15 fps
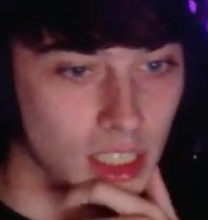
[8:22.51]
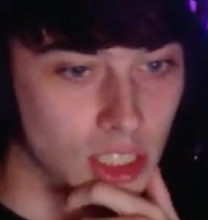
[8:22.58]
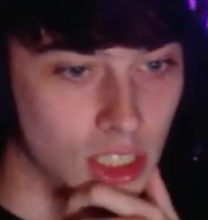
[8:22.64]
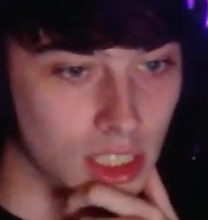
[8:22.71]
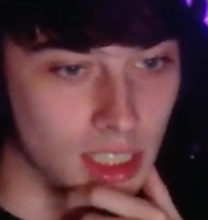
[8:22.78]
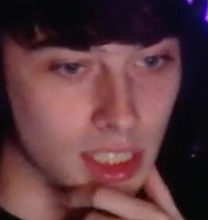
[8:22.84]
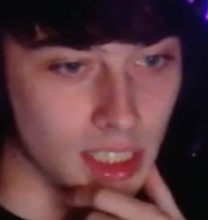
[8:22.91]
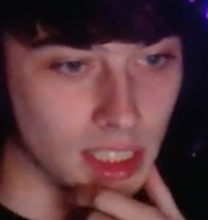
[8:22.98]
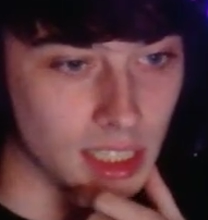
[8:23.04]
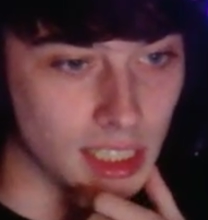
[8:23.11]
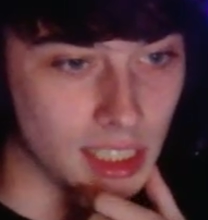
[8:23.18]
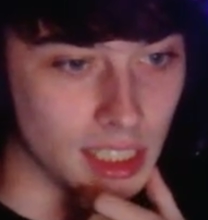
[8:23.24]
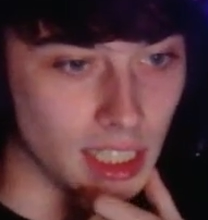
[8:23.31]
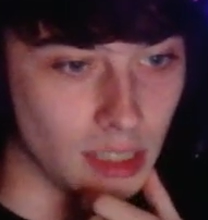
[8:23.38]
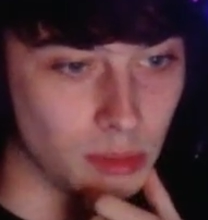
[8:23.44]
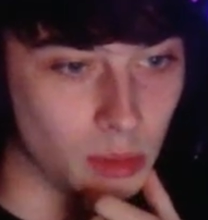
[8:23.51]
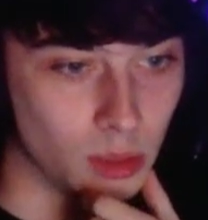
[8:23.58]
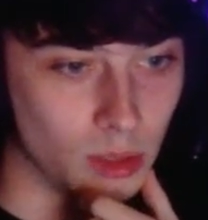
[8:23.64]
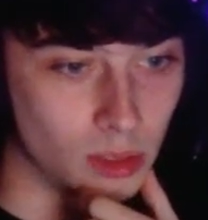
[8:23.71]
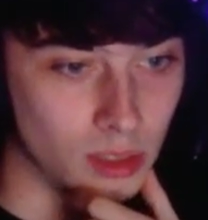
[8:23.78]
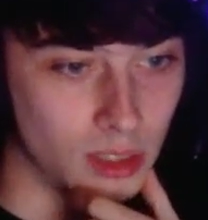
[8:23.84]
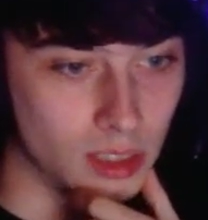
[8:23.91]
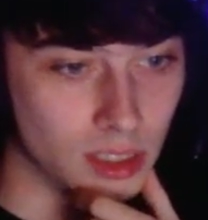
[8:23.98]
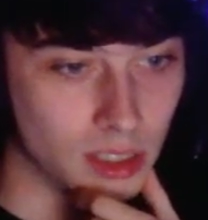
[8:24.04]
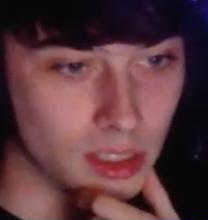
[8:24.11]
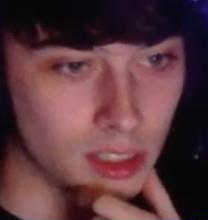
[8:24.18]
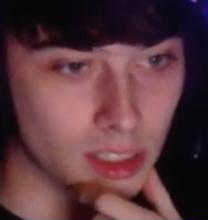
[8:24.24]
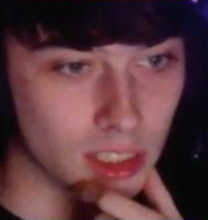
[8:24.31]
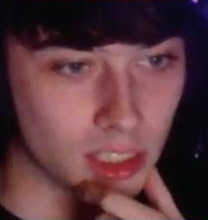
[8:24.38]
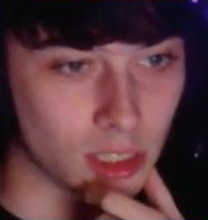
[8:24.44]
Just isn't stable.
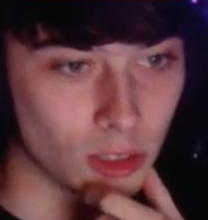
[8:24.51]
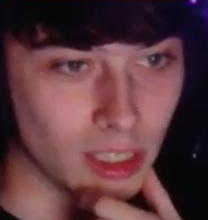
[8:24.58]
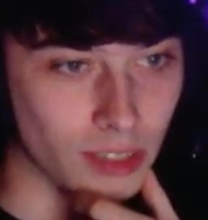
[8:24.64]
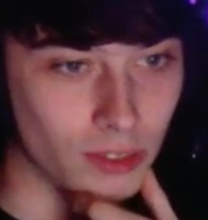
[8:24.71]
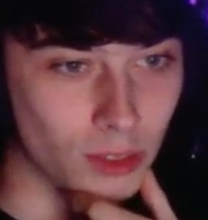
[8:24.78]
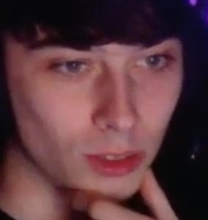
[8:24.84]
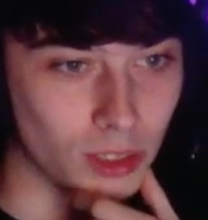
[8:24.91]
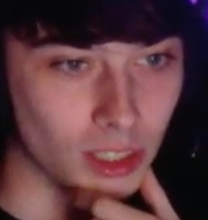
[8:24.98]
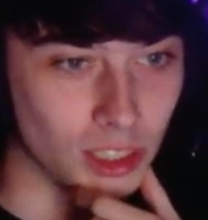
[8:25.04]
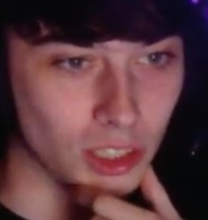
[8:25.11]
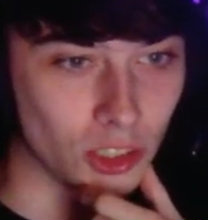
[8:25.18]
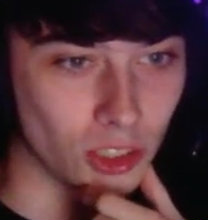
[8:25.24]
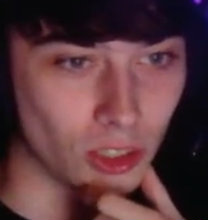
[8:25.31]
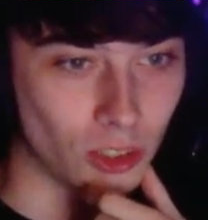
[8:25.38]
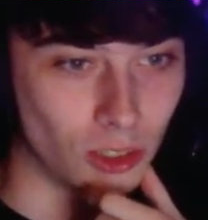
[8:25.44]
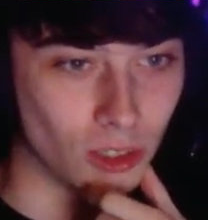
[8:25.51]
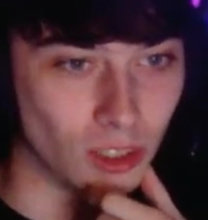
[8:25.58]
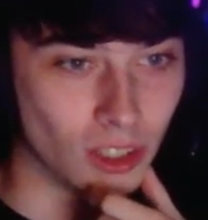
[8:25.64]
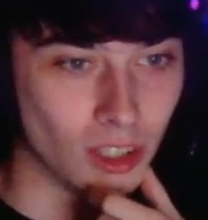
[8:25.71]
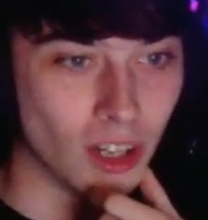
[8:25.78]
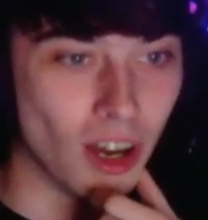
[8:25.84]
So difficult to control.